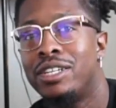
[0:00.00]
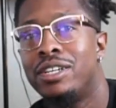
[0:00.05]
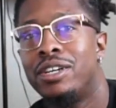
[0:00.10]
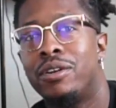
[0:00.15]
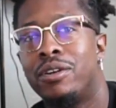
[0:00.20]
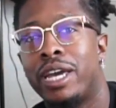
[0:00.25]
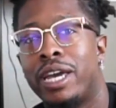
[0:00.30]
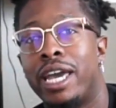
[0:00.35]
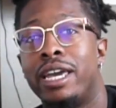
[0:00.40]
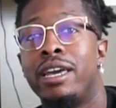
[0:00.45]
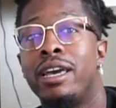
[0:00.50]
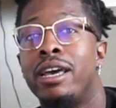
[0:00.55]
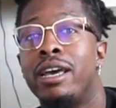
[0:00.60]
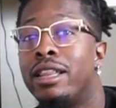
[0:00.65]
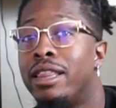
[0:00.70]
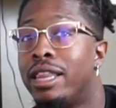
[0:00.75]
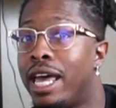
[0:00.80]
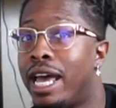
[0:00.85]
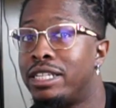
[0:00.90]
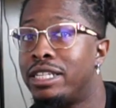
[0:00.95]
Okay,
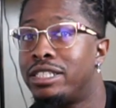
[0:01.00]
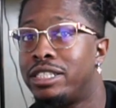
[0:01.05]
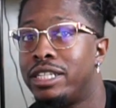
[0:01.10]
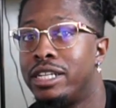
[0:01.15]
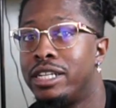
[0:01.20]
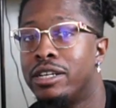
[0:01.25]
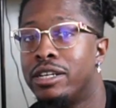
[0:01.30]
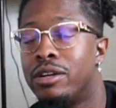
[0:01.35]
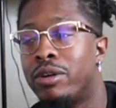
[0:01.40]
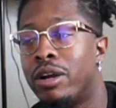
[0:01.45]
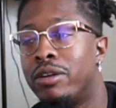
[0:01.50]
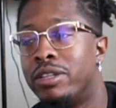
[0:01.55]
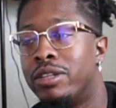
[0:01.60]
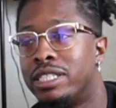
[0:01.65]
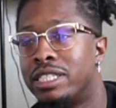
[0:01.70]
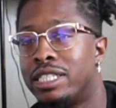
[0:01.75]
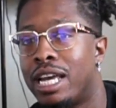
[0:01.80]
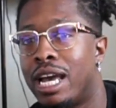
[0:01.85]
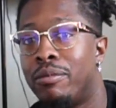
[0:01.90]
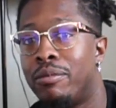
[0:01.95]
last year around this
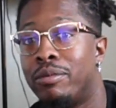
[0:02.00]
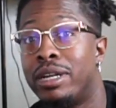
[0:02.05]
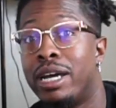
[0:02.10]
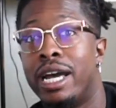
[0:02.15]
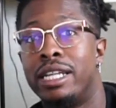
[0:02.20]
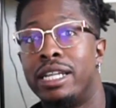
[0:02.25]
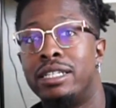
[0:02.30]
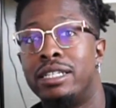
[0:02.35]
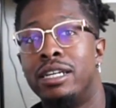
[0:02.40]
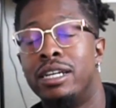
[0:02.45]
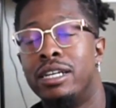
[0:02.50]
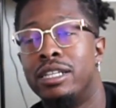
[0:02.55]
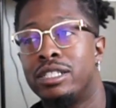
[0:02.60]
time when I uh,